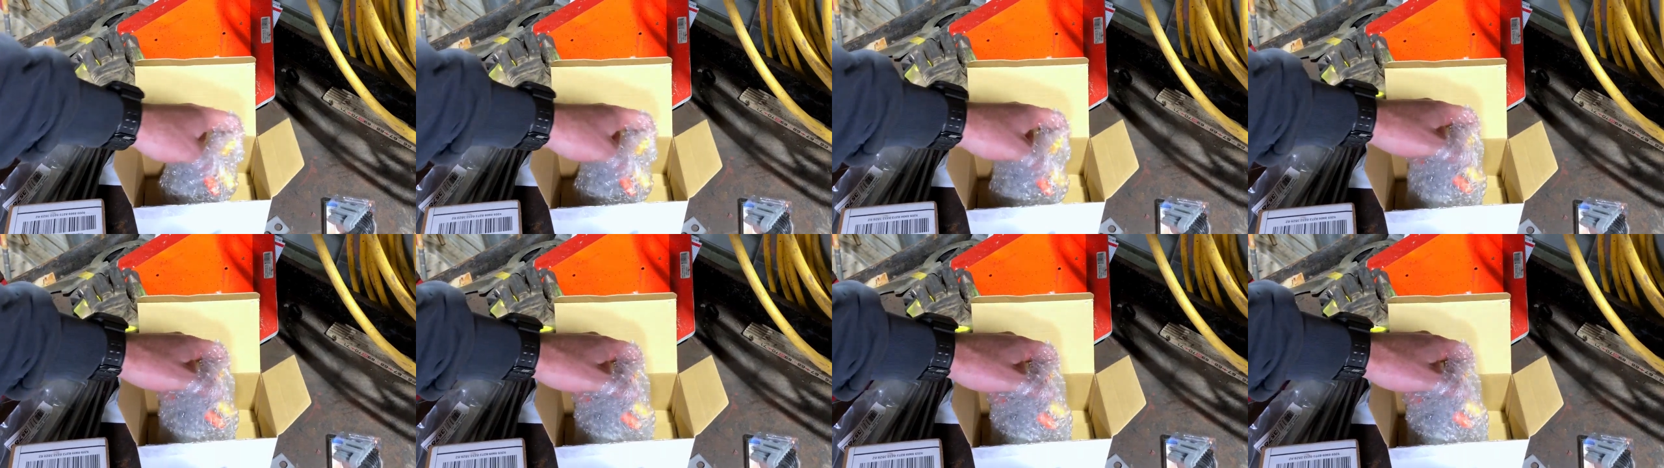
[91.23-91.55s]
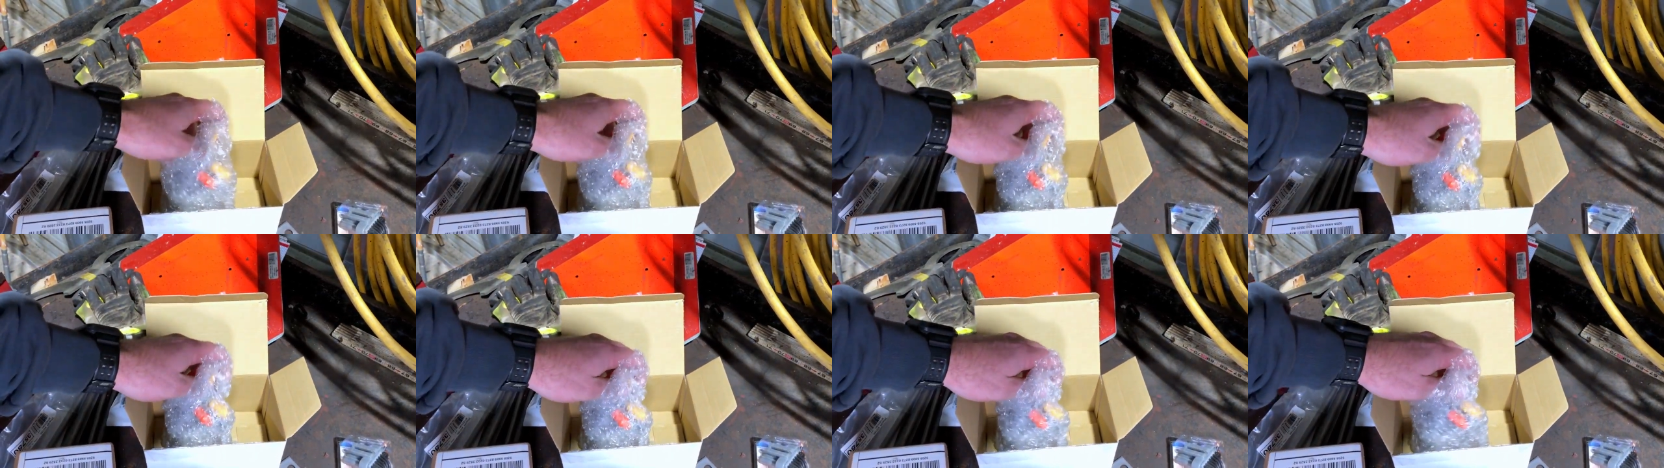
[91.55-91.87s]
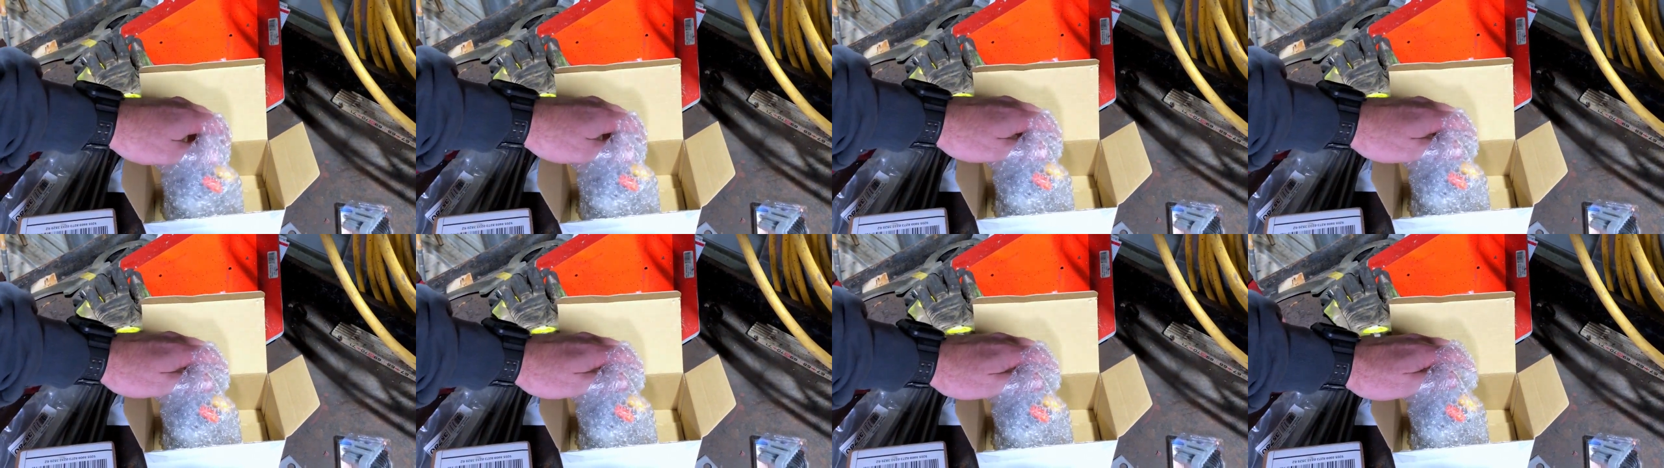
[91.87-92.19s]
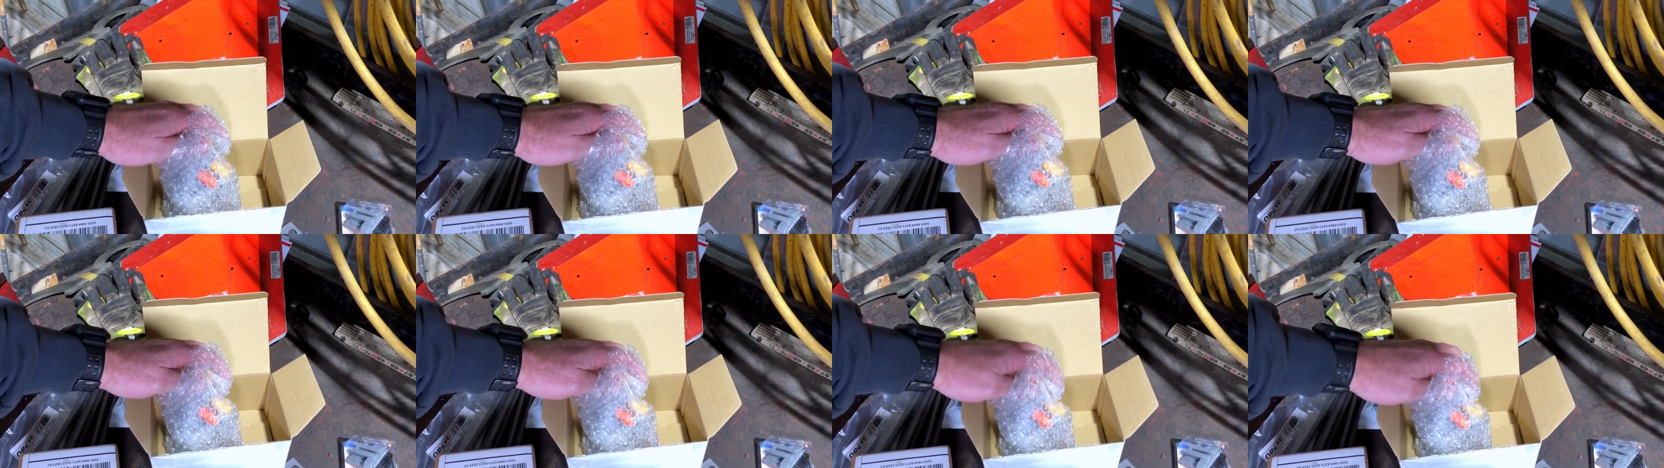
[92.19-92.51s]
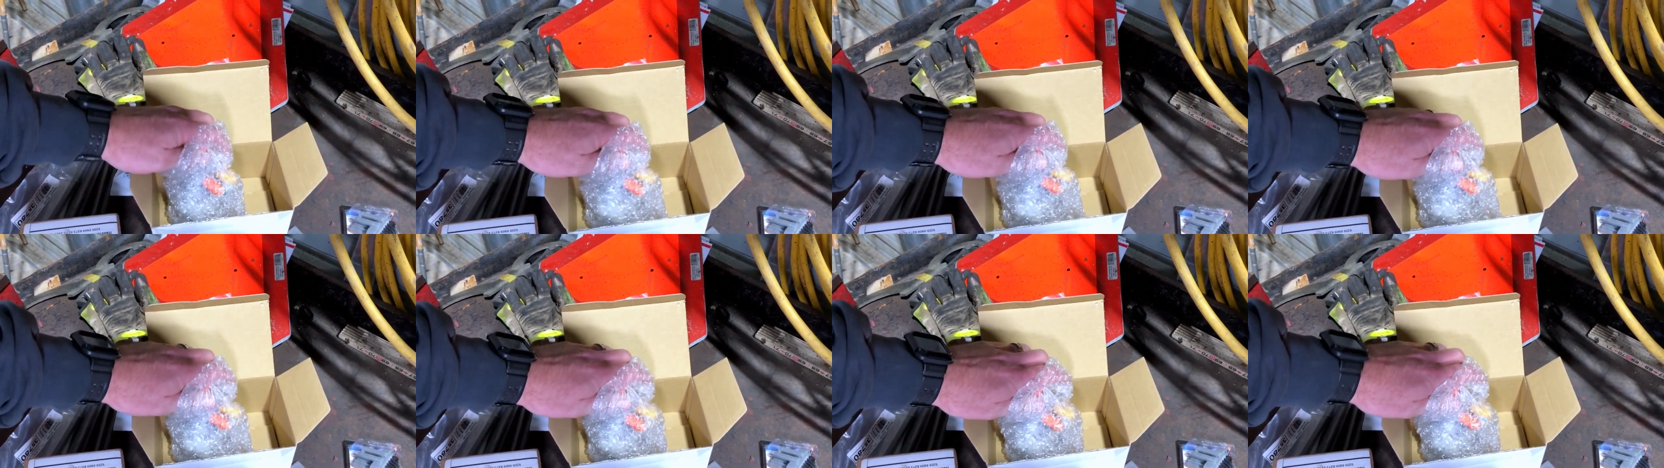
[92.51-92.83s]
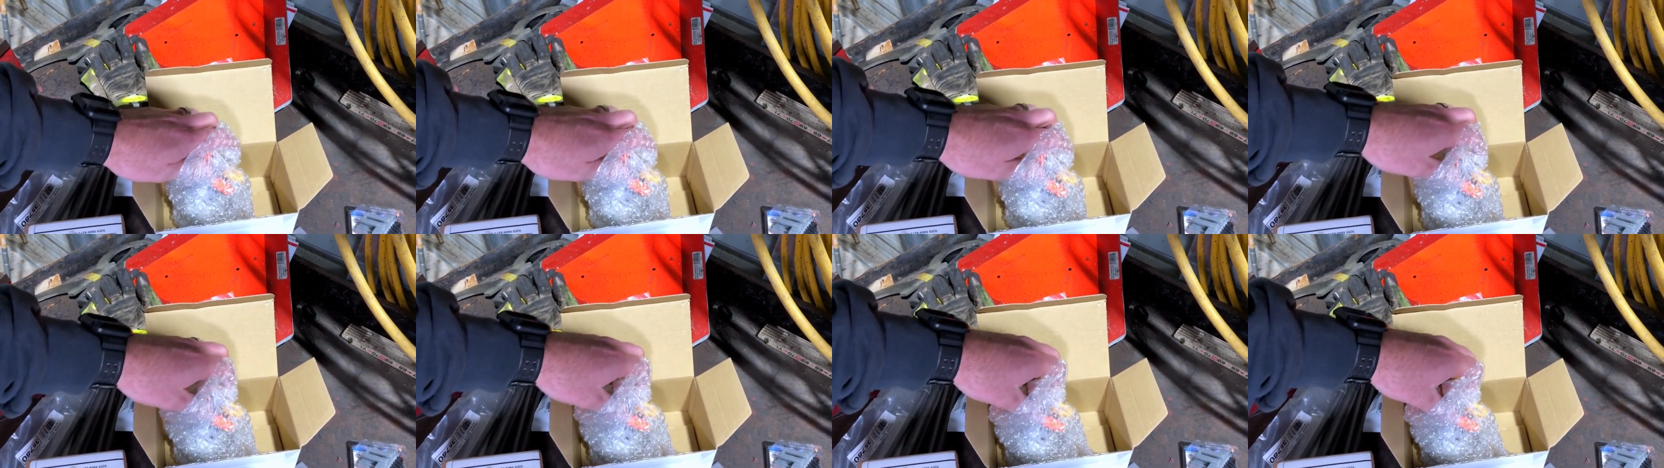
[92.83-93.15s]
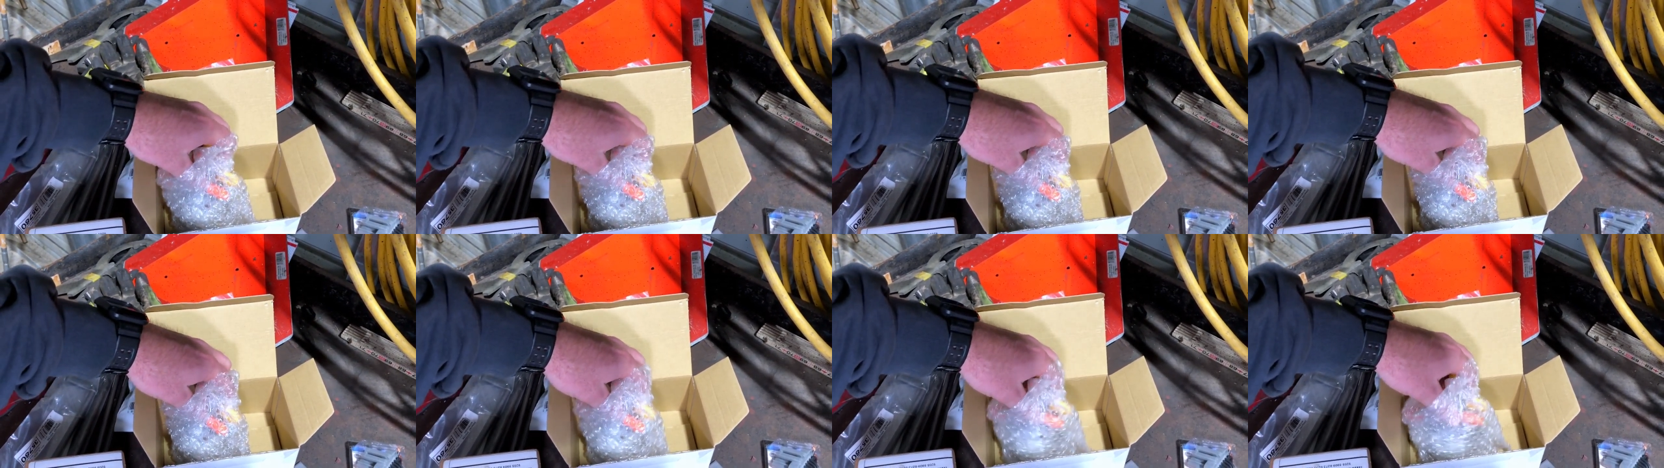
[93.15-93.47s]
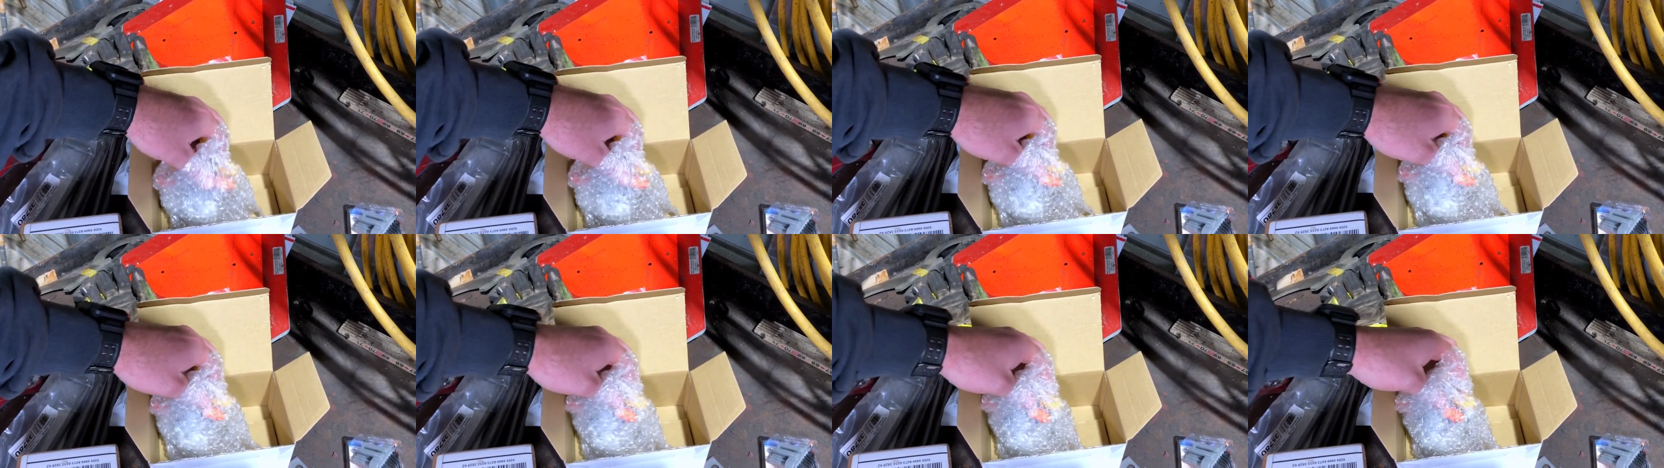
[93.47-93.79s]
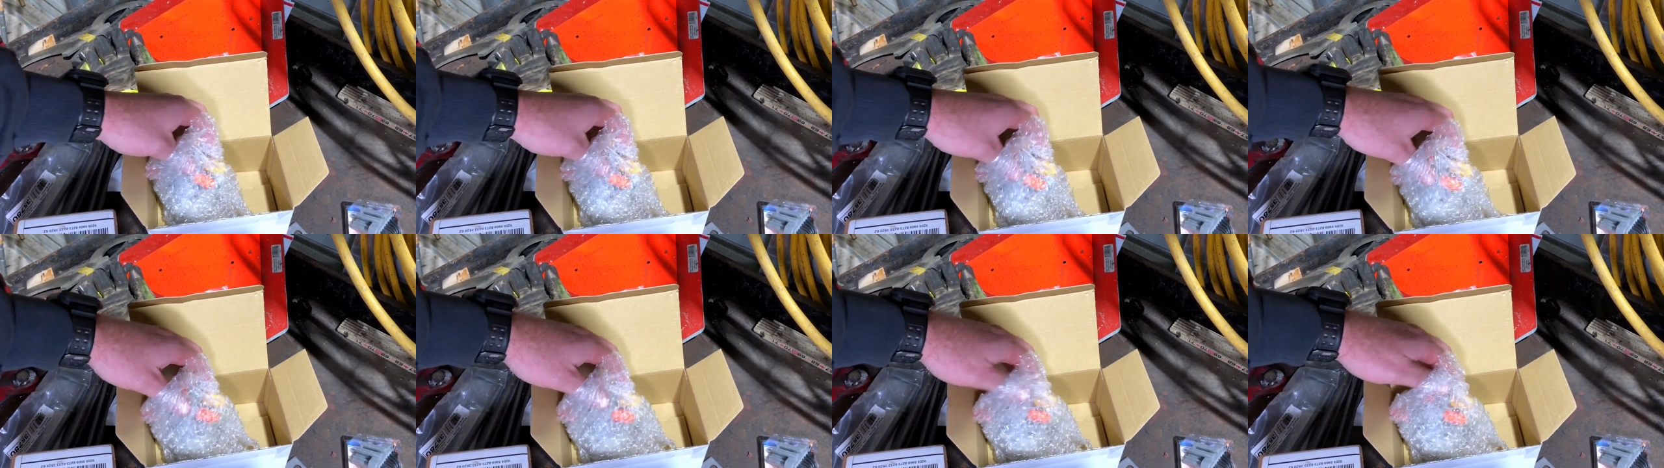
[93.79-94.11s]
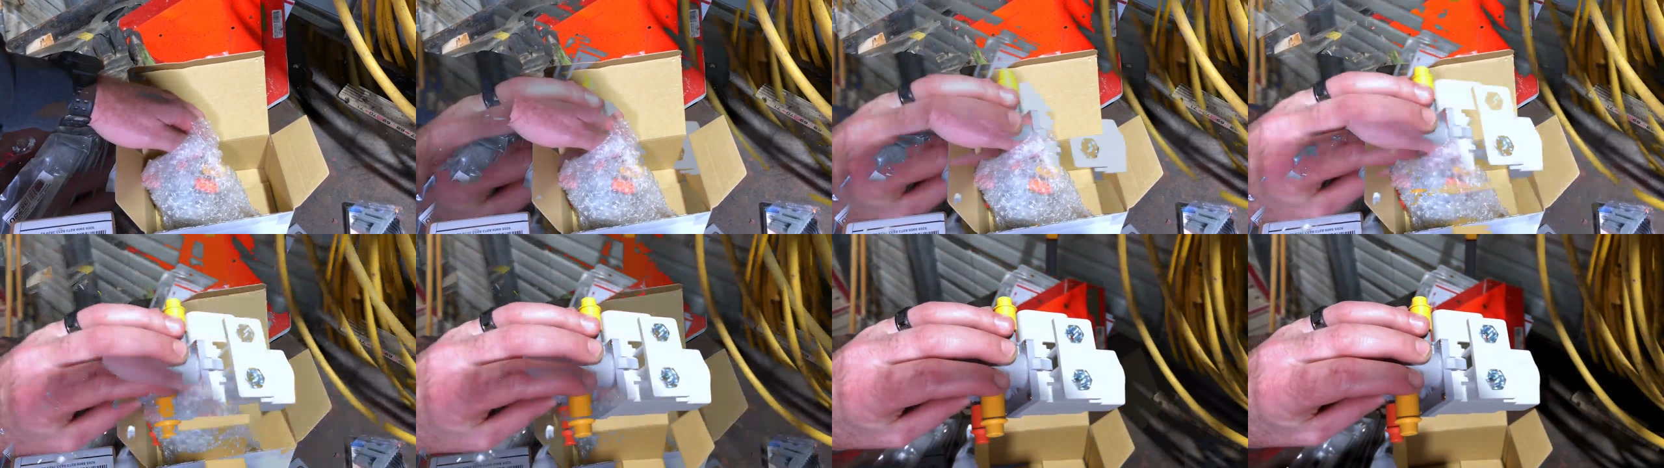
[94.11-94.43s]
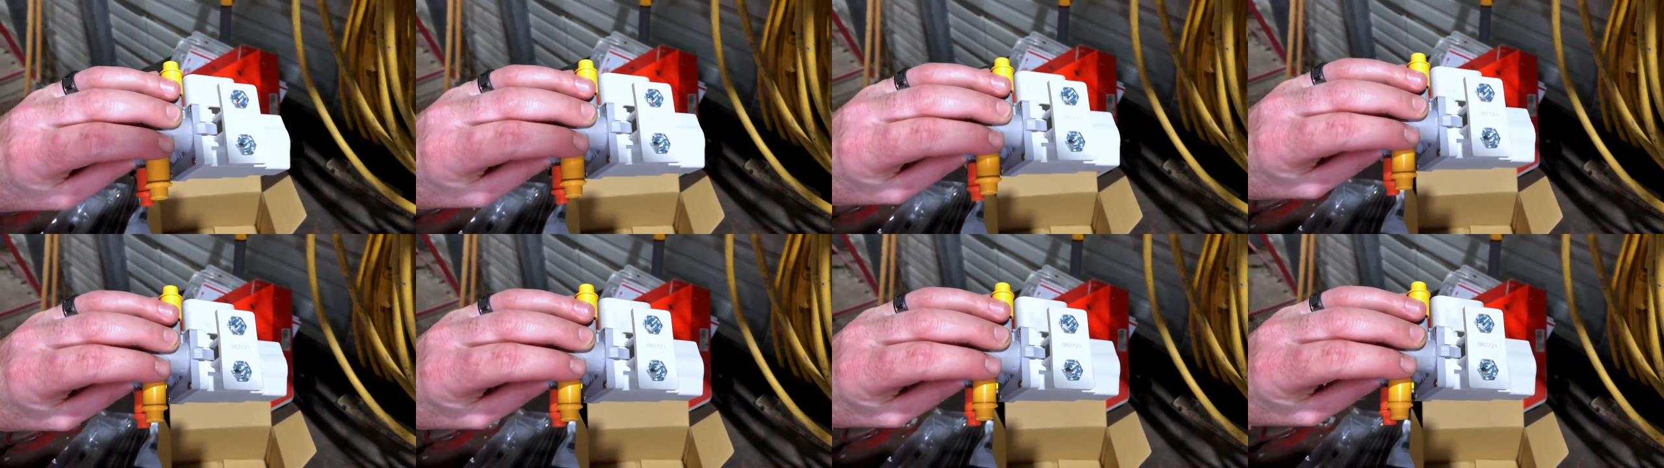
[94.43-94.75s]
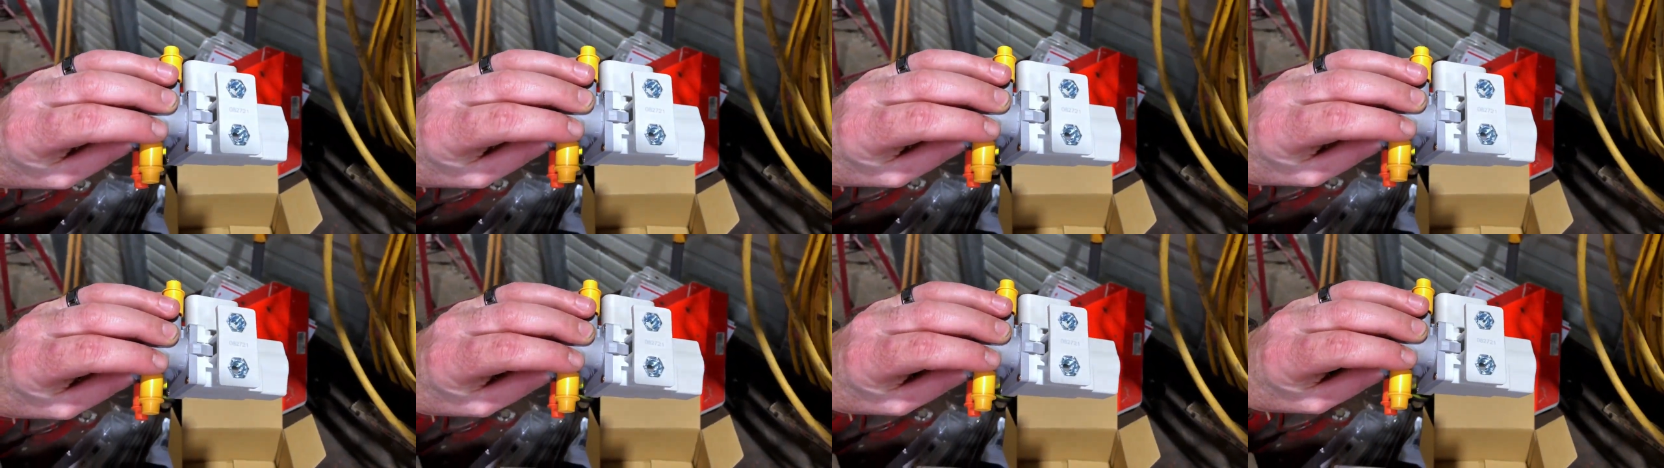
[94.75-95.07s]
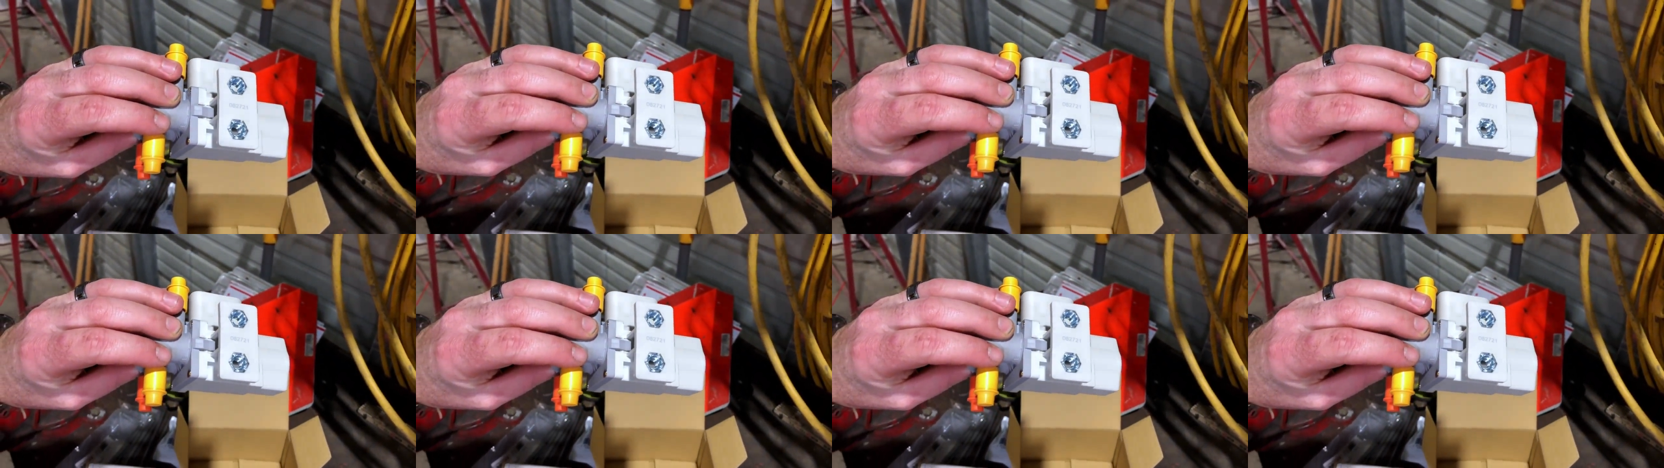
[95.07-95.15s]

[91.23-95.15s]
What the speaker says: No face is visible, so there are no lips to read.